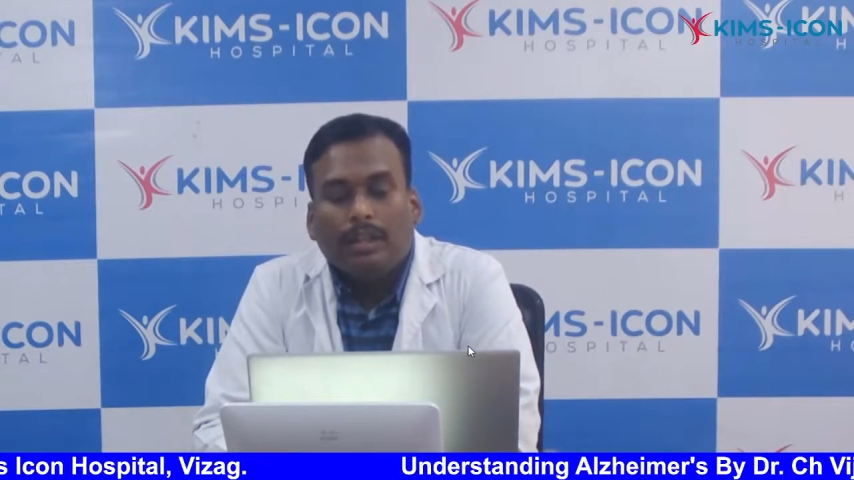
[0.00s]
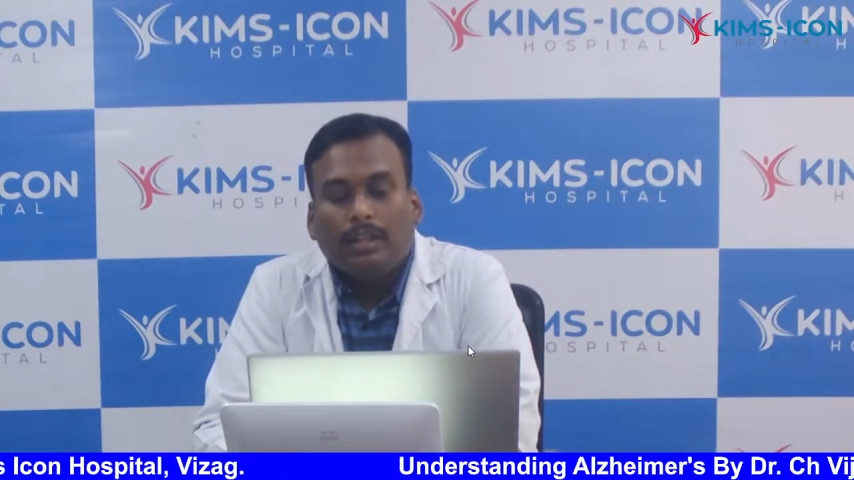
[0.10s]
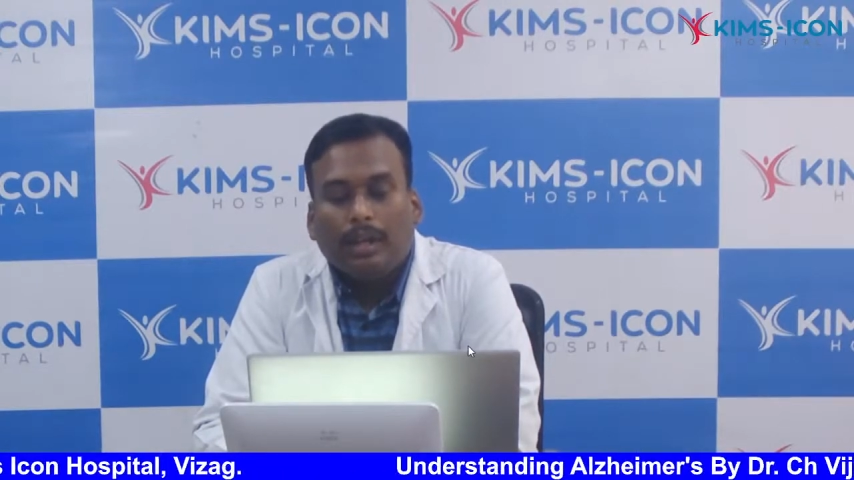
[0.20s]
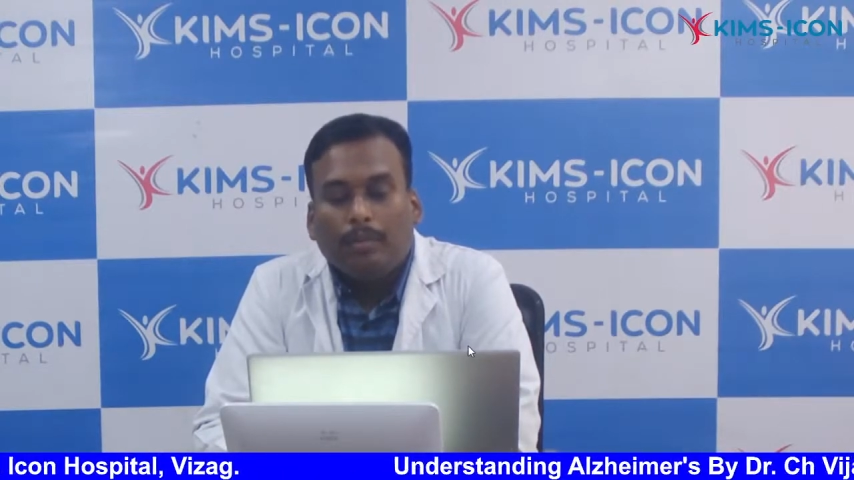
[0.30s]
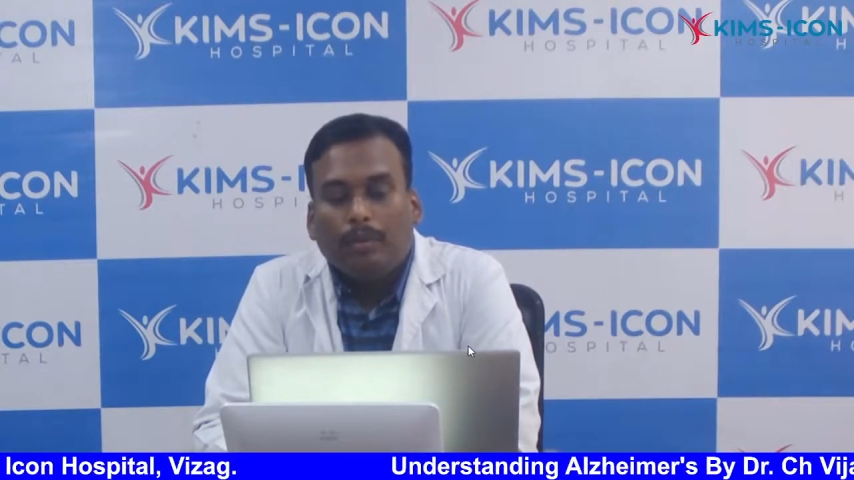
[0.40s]

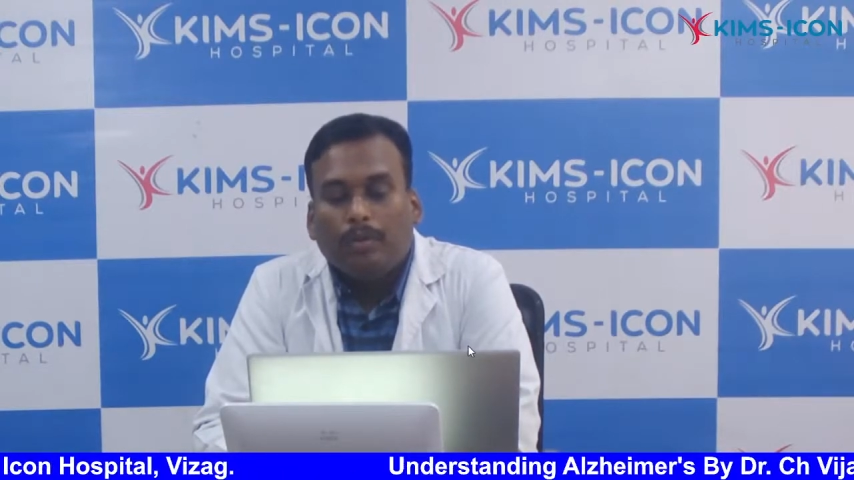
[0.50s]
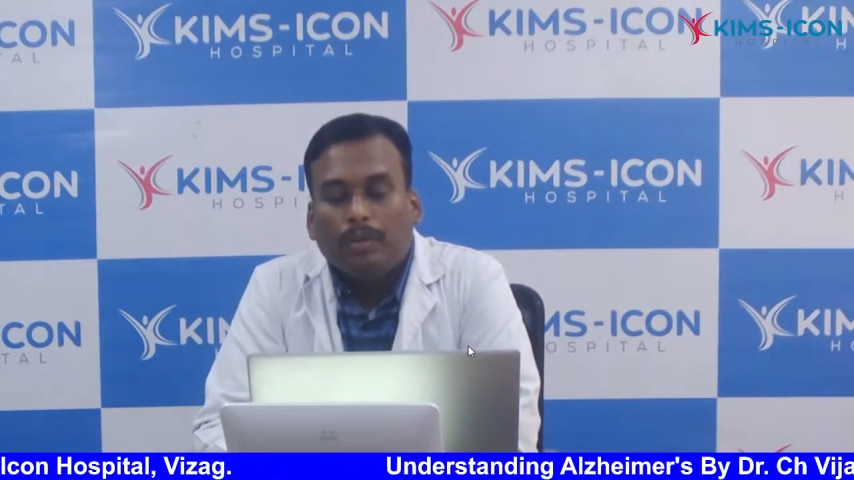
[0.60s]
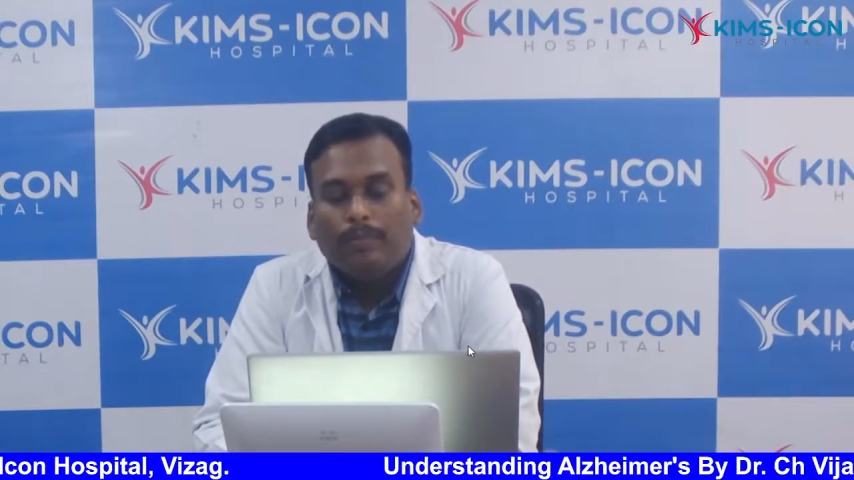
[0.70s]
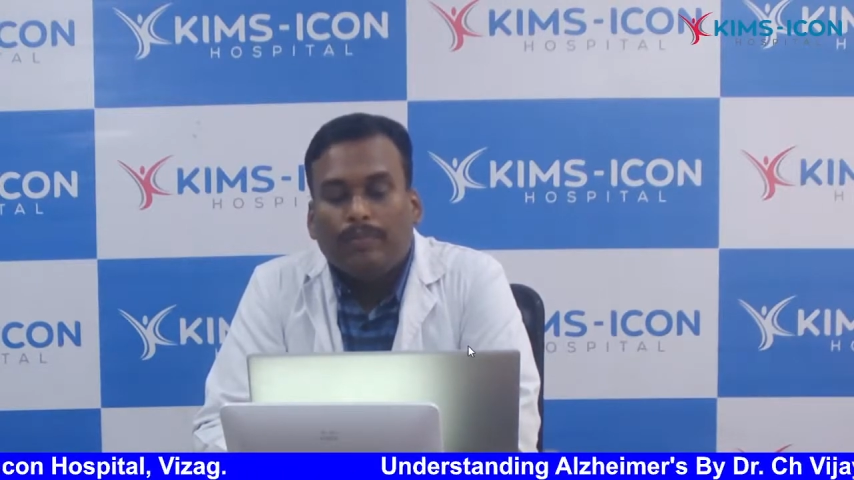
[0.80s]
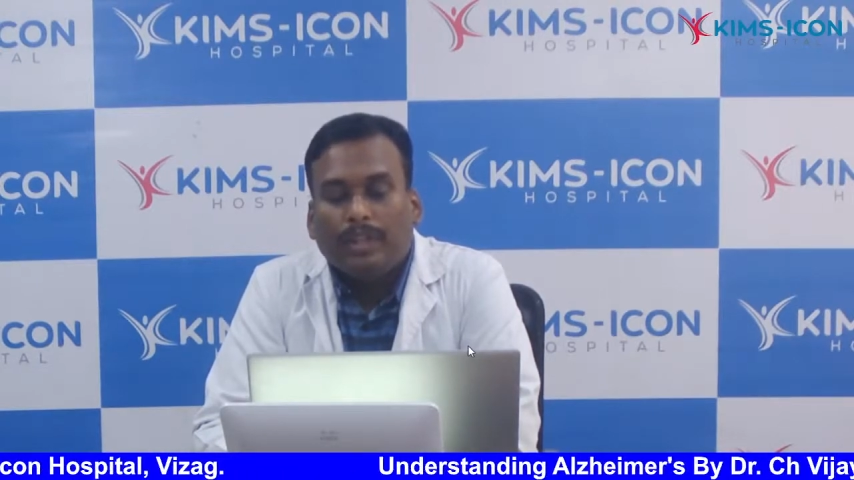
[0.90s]
They approved
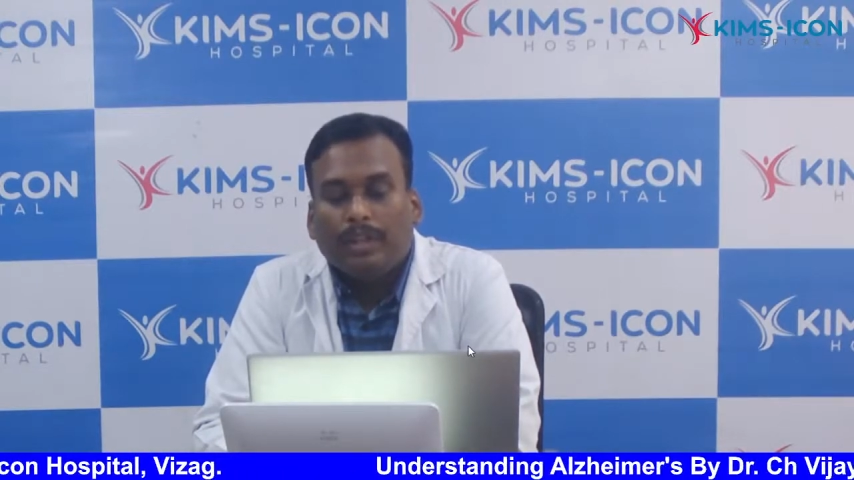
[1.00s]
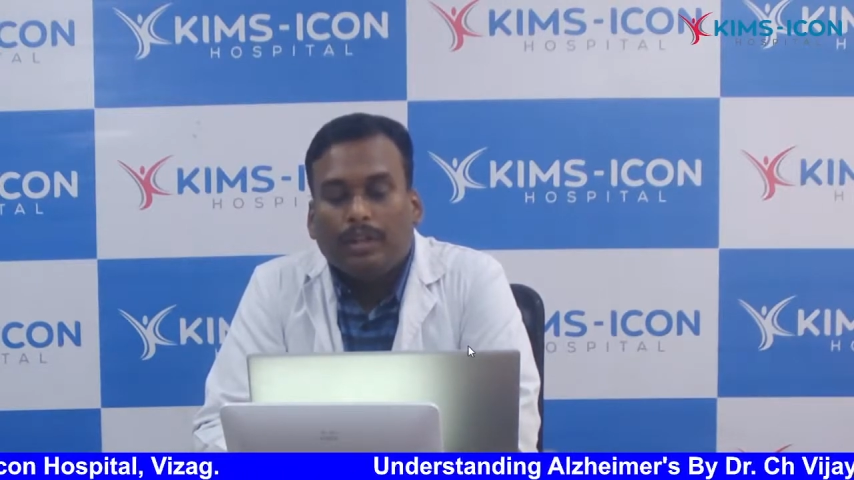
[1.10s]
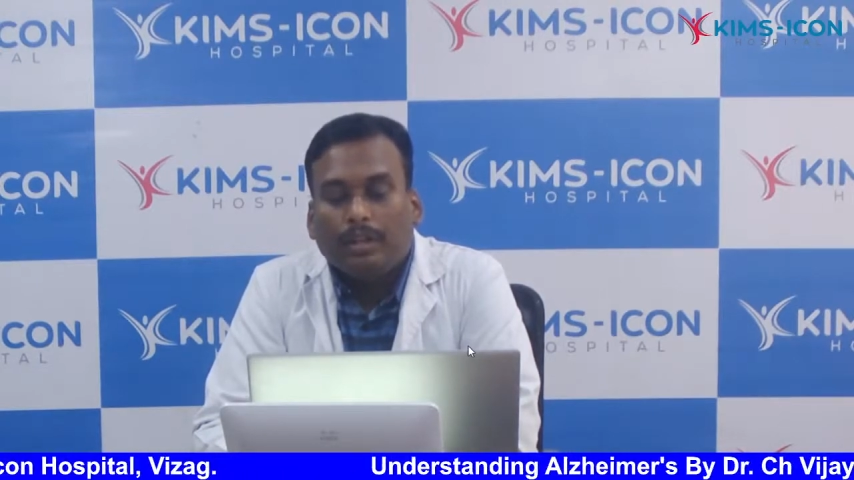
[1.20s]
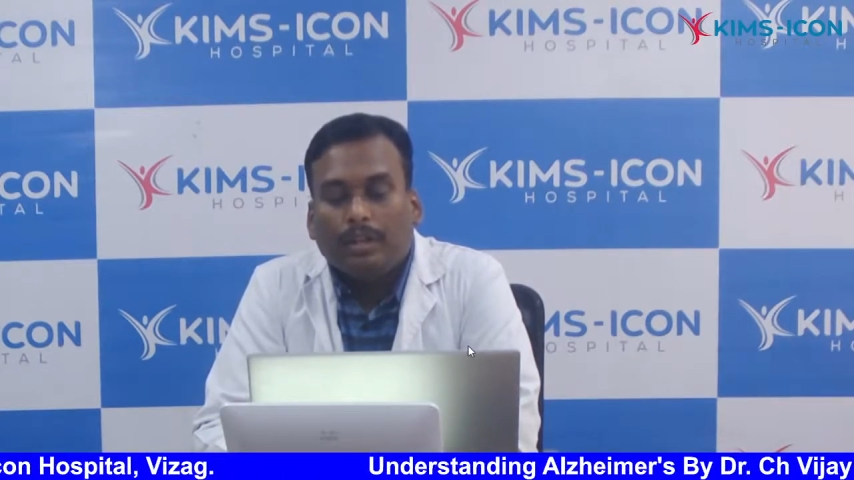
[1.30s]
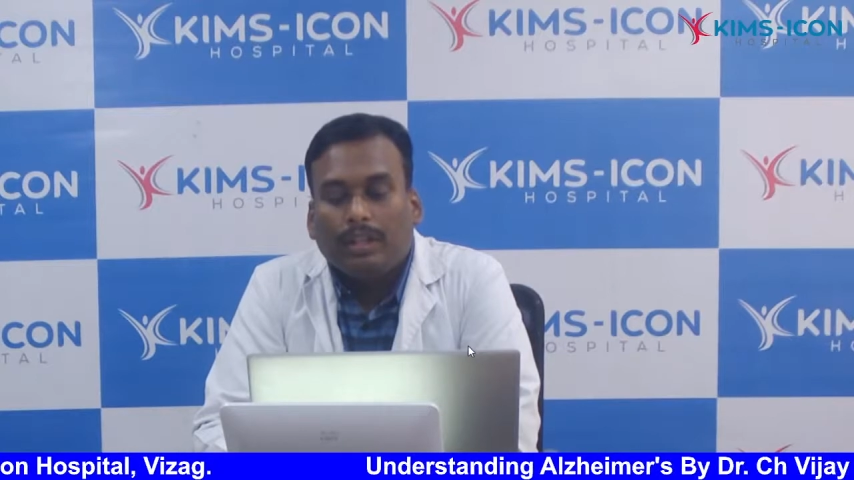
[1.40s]

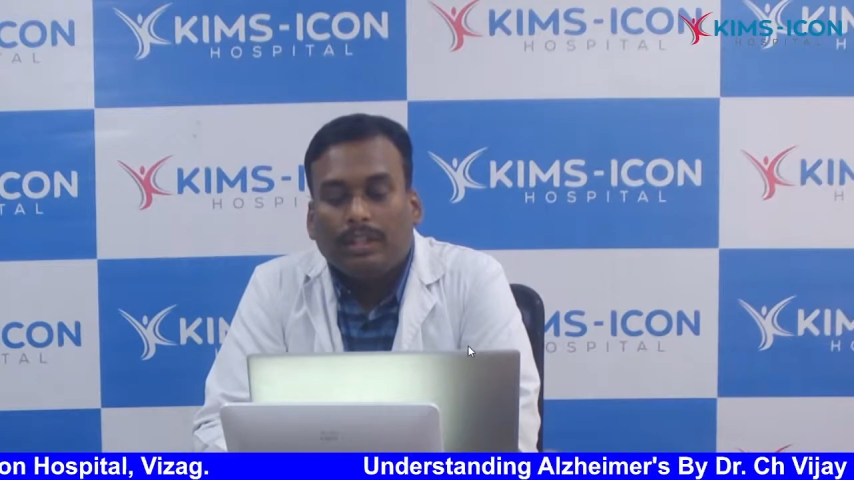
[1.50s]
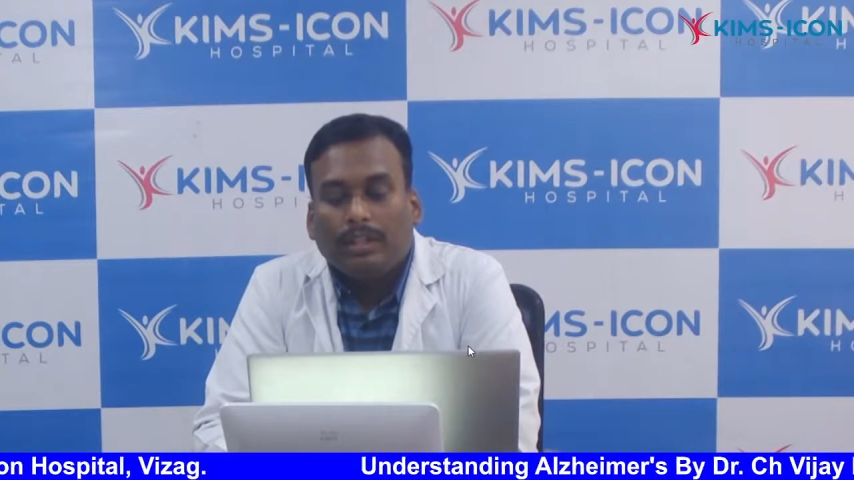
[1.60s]
in